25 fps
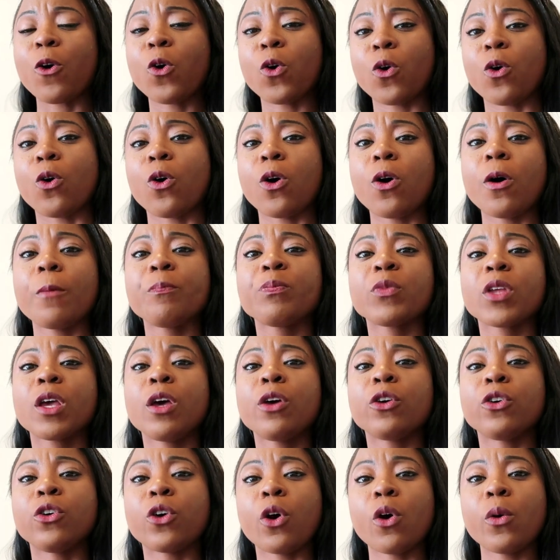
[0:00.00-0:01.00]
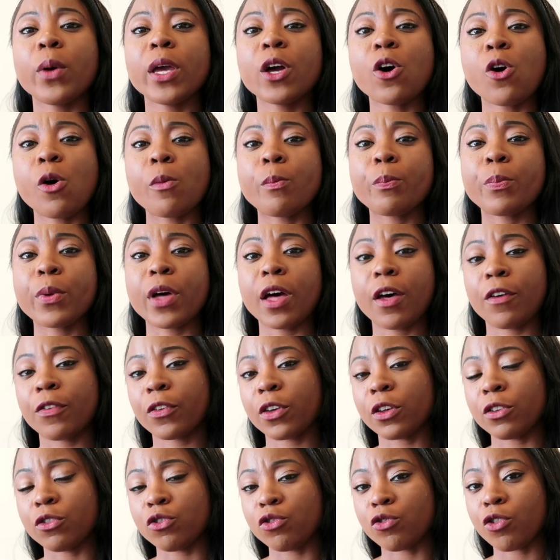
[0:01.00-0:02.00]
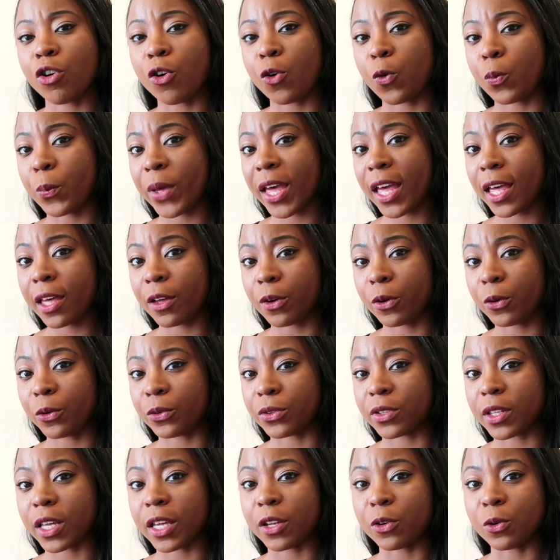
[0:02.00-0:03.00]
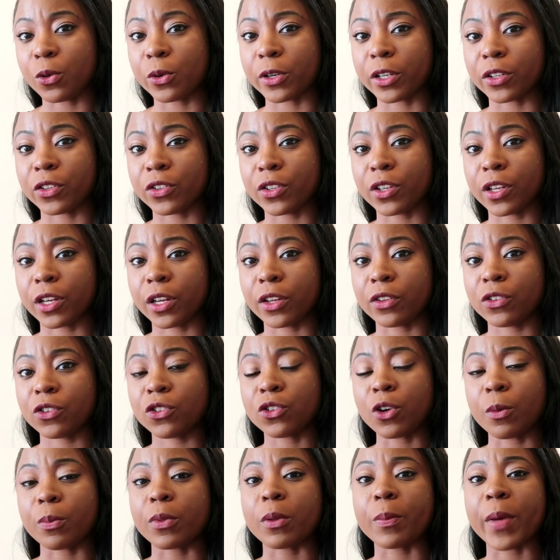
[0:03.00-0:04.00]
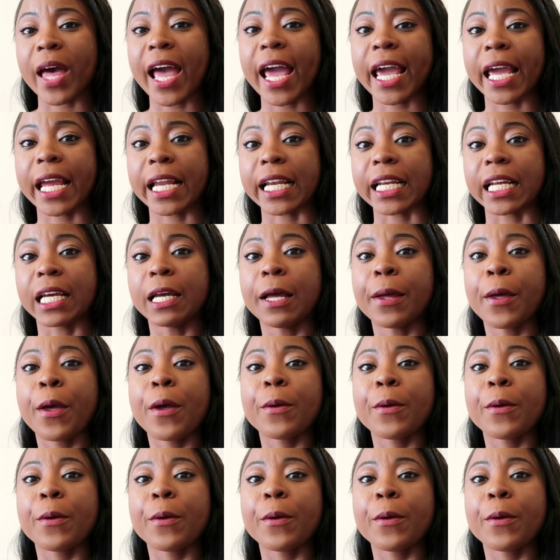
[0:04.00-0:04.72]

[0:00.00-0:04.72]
or going on birth control pills in order to stop the pain.